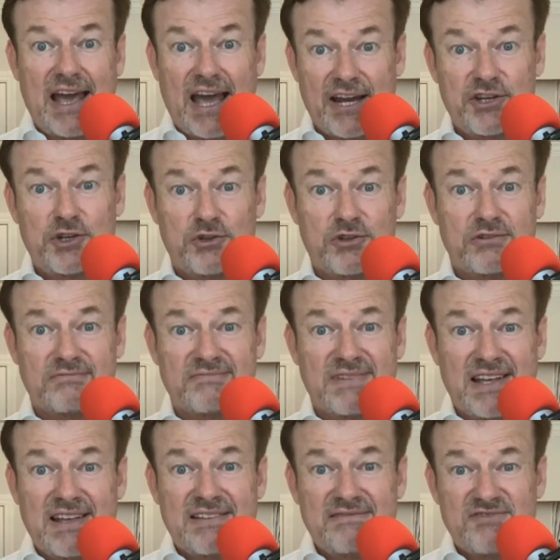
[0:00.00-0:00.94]
And you can
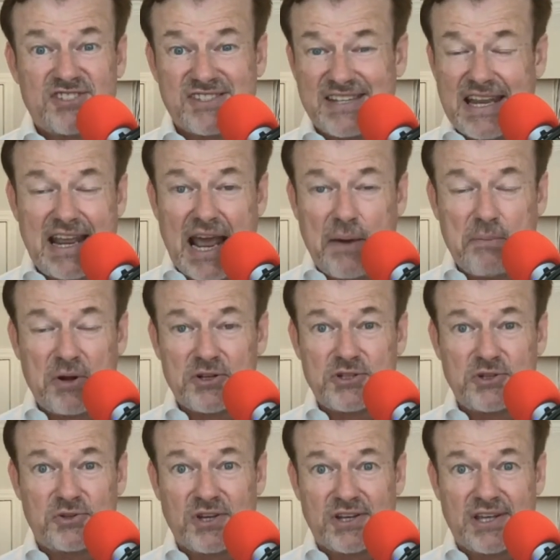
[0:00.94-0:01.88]
see how
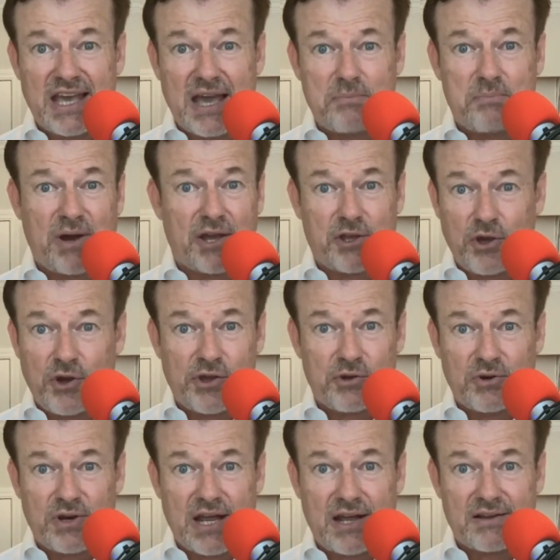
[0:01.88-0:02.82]
much you could get by
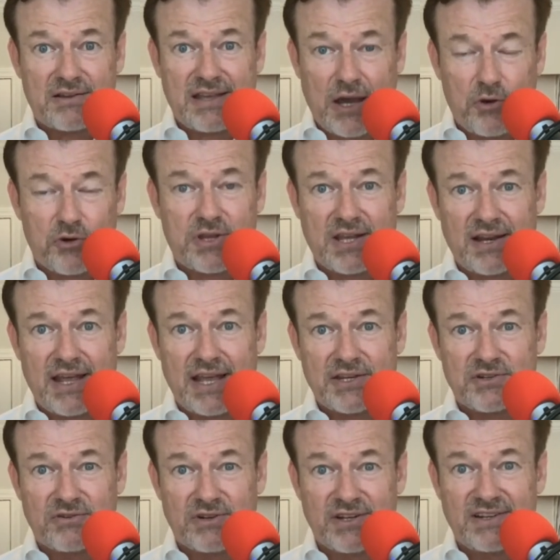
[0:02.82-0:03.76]
going on our
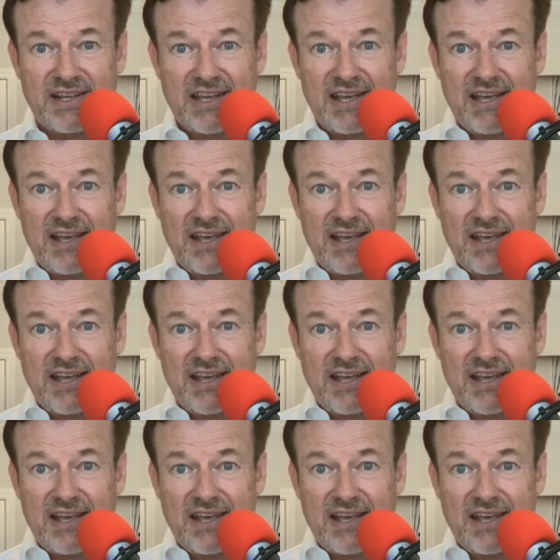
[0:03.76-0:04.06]
calculator, and